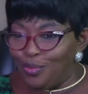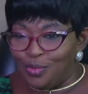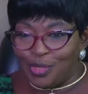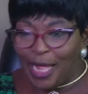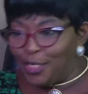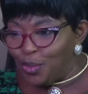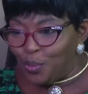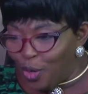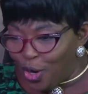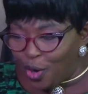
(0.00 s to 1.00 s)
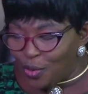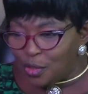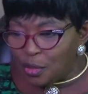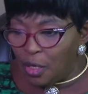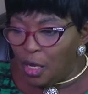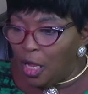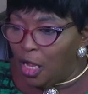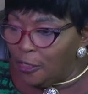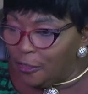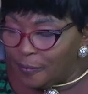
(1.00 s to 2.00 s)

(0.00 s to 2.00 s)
tell the world, hey,